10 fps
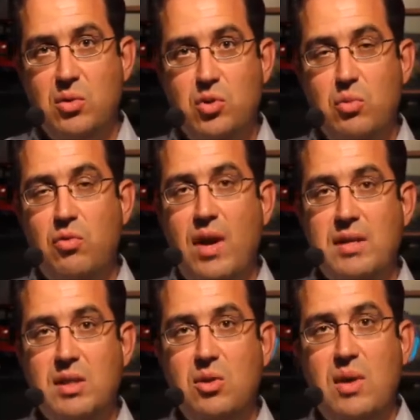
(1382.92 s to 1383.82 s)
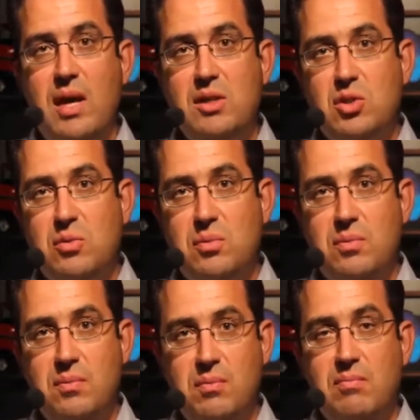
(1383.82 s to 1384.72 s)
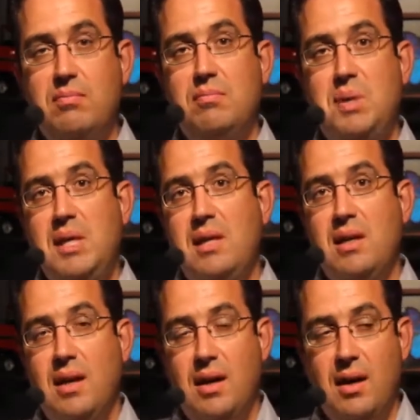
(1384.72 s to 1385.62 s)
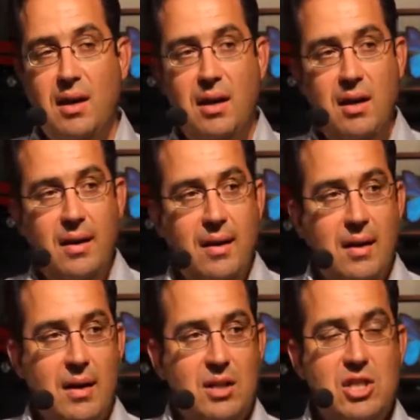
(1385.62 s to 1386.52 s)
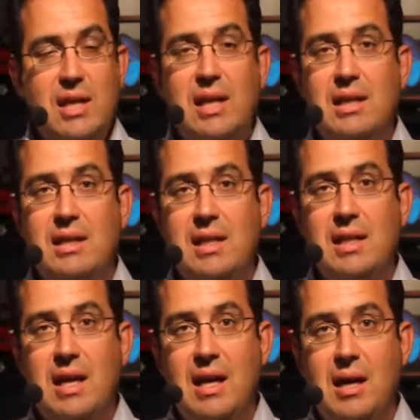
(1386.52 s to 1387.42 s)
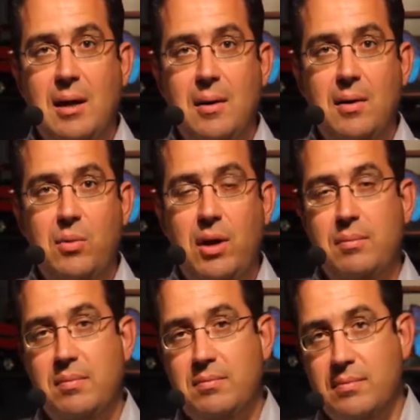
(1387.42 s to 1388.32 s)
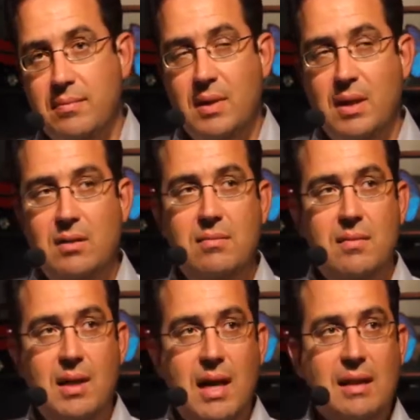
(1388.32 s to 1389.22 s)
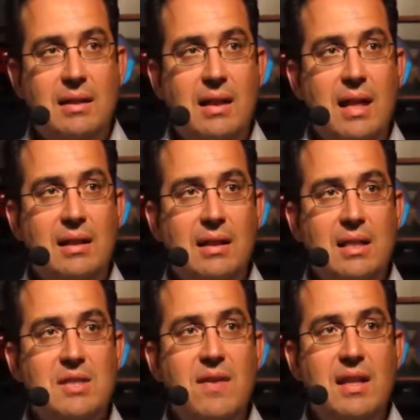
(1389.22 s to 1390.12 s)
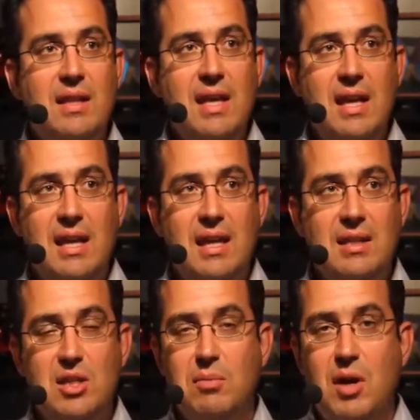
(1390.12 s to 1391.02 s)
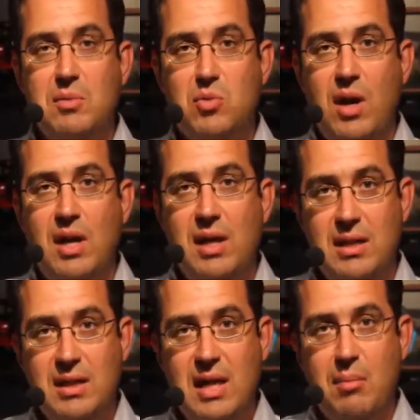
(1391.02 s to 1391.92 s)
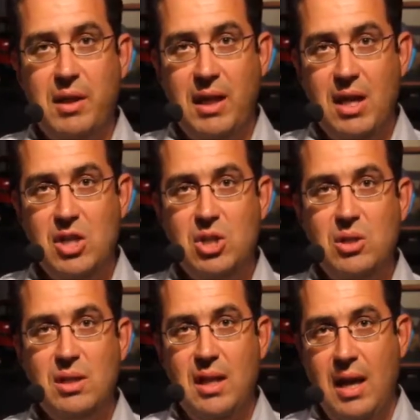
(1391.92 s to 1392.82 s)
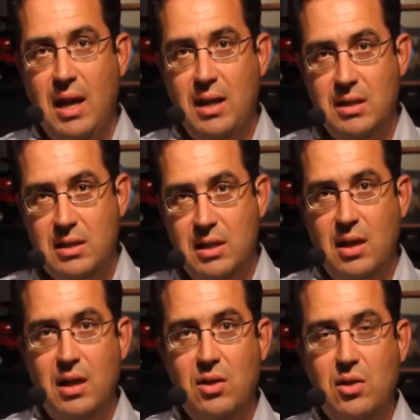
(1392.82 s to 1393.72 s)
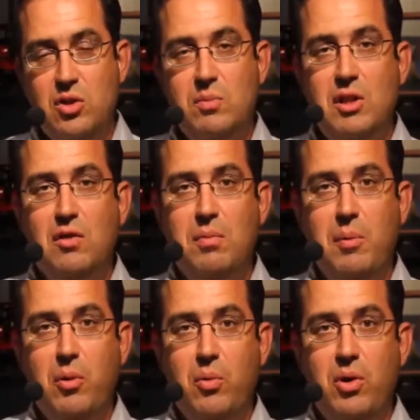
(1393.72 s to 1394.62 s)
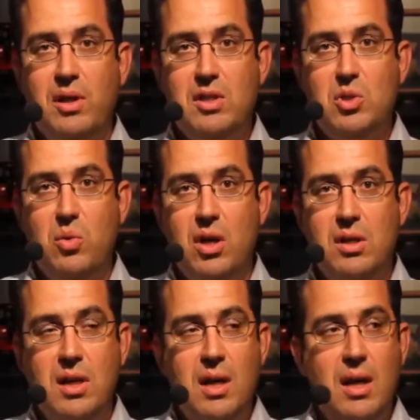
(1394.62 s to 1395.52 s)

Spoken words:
who's supervising you has to be checking the, at least validating, sometimes writing the application, and there's a bit of paperwork and so on.